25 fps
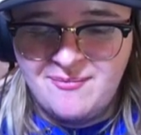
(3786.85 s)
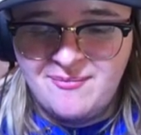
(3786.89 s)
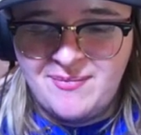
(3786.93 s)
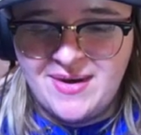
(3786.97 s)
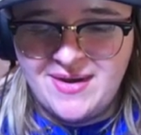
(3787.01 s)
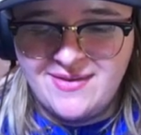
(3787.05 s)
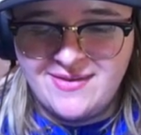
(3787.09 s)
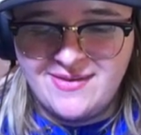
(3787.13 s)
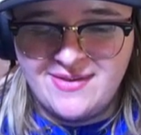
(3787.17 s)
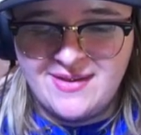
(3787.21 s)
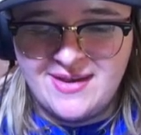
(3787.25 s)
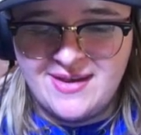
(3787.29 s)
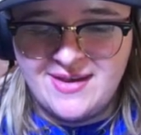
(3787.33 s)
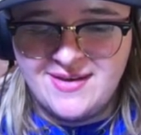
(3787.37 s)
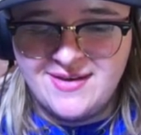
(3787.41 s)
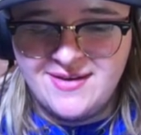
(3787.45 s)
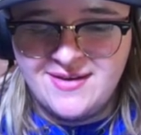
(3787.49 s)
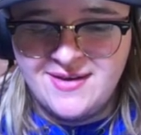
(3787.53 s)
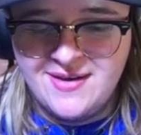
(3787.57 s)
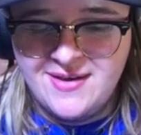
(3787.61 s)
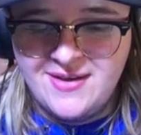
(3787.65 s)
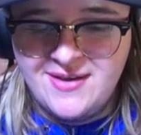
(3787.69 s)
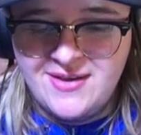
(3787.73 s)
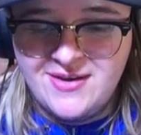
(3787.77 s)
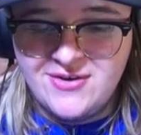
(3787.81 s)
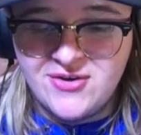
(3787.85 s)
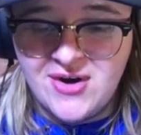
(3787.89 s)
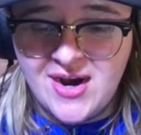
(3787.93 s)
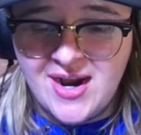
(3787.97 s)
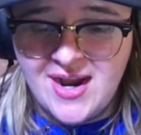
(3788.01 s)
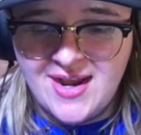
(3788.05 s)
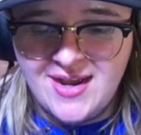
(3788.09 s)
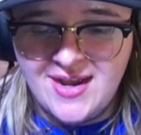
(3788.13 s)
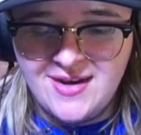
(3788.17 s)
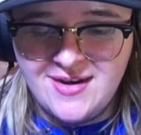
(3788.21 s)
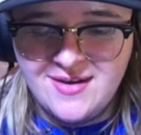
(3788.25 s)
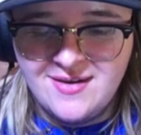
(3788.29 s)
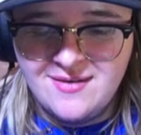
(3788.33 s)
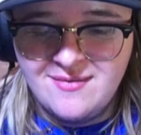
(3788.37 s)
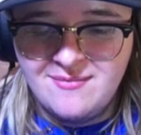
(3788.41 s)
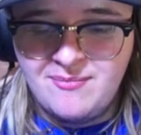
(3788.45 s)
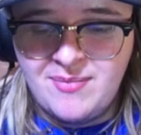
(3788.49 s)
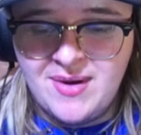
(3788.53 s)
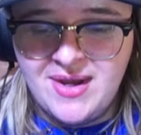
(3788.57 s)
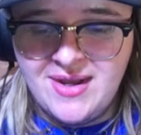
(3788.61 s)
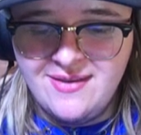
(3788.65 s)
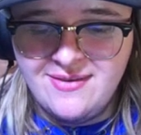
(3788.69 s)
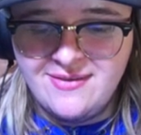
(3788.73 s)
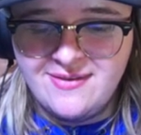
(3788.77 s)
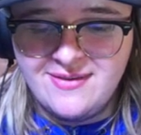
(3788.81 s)
But, you tried,
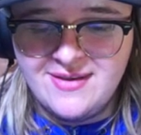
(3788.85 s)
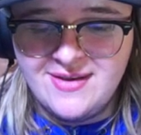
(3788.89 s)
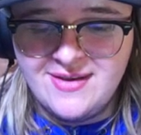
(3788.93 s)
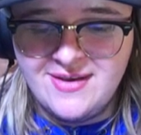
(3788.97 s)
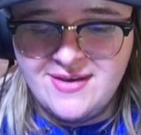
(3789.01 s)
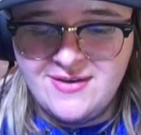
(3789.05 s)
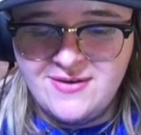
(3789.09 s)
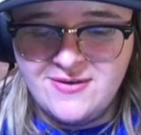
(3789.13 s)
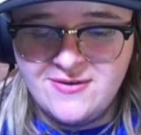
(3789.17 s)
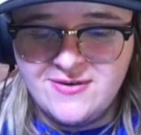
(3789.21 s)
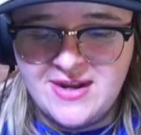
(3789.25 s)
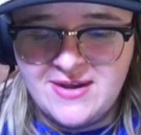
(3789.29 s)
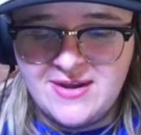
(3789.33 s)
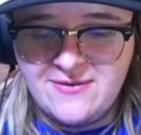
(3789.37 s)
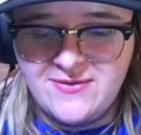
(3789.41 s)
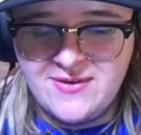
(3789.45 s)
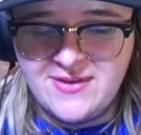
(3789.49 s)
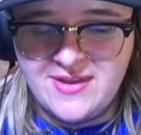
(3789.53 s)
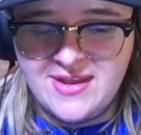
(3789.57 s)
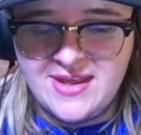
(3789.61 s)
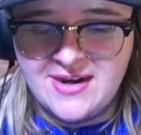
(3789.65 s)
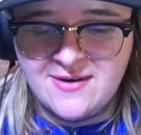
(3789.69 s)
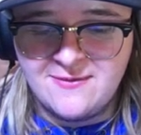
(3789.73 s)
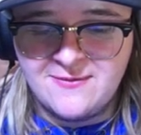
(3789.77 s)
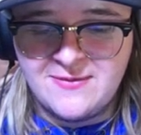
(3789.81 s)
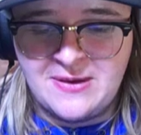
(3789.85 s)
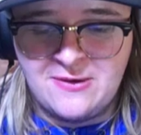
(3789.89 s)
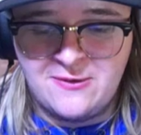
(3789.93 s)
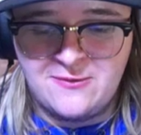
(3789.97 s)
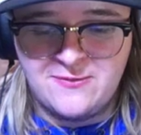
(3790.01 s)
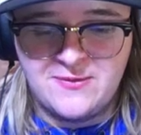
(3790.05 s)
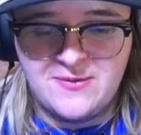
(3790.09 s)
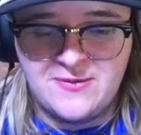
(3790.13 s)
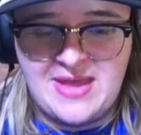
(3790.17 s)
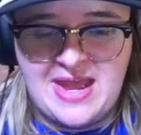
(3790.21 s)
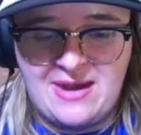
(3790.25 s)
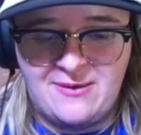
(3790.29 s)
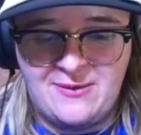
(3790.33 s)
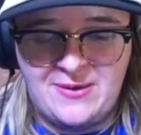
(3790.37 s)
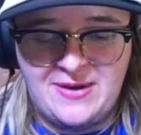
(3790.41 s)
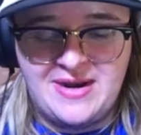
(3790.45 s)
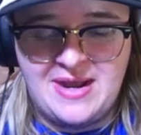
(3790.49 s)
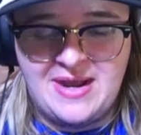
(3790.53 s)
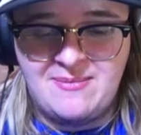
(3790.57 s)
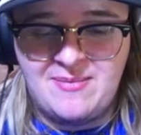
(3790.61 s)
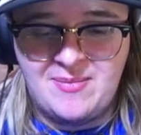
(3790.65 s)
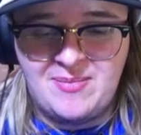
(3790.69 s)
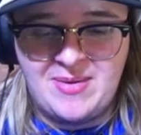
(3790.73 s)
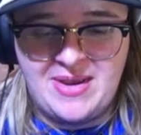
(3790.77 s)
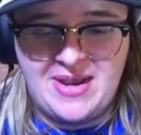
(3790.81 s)
but, you're definitely gonna fail for that
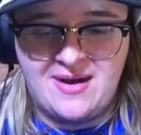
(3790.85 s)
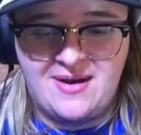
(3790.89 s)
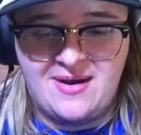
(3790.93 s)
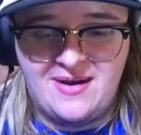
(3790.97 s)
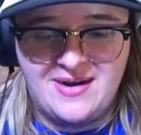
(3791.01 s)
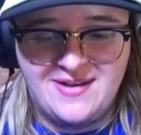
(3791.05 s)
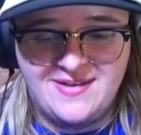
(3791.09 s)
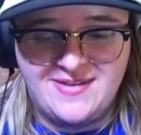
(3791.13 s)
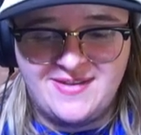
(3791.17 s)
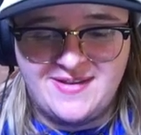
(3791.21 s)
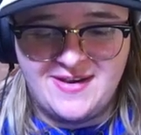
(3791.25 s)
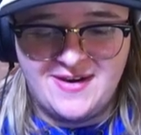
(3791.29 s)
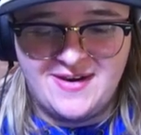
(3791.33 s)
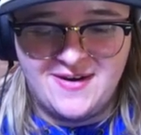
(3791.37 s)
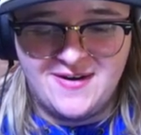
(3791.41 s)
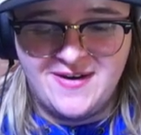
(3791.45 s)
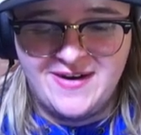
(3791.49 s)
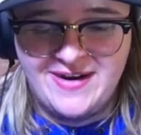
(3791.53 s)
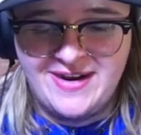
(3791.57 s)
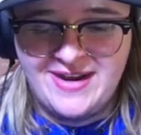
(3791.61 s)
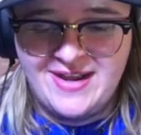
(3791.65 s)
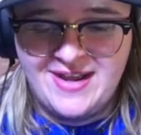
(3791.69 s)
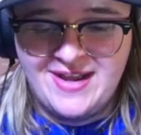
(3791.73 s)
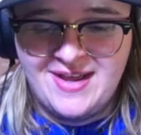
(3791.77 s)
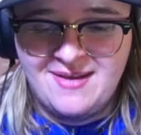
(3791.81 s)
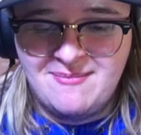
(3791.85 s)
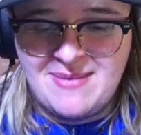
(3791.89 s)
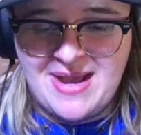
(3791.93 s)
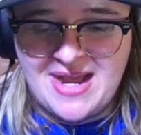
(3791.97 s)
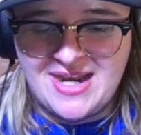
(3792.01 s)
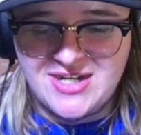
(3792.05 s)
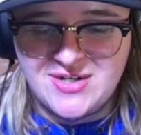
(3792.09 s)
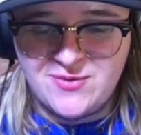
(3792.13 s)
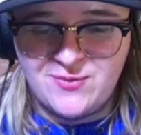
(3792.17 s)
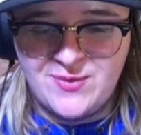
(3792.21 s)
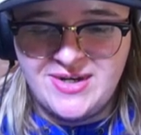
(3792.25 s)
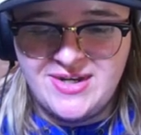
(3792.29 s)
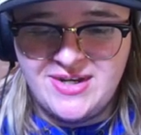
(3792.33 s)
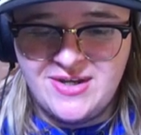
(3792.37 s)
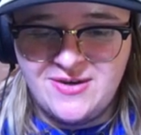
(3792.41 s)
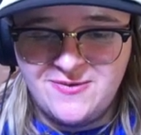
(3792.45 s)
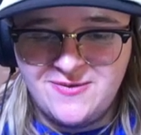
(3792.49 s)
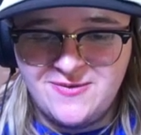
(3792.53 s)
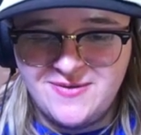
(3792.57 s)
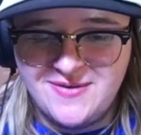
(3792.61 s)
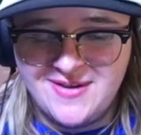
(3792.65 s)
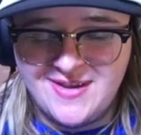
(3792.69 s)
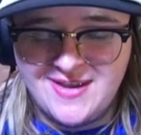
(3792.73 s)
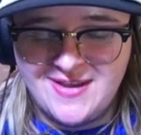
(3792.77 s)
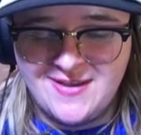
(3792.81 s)
one, I'm gonna be honest here. Magic
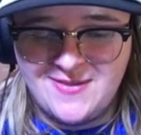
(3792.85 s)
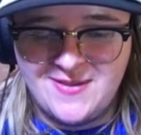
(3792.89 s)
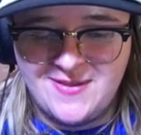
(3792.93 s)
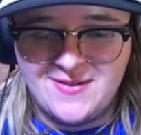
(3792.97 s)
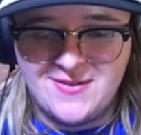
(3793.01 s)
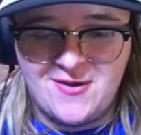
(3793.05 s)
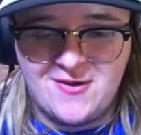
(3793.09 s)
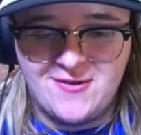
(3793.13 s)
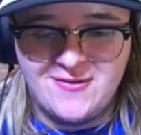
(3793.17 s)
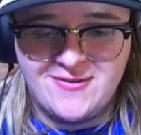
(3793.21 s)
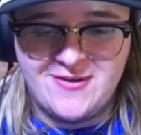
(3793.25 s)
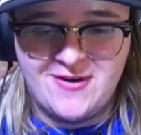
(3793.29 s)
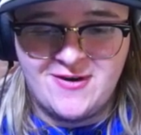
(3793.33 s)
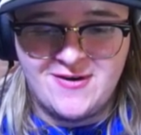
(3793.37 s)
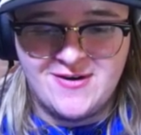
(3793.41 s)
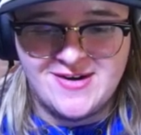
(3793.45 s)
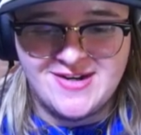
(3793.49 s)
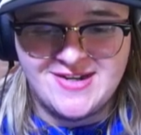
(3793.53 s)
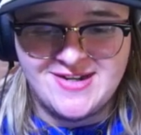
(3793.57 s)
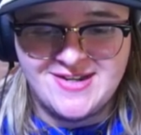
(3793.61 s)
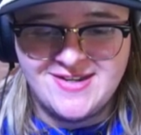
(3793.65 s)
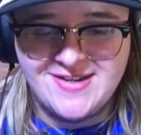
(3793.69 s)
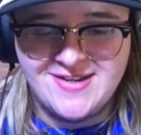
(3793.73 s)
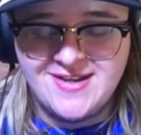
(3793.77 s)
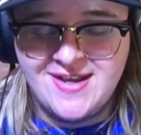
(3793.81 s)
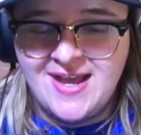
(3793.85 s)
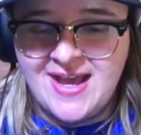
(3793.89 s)
Window, get this all started.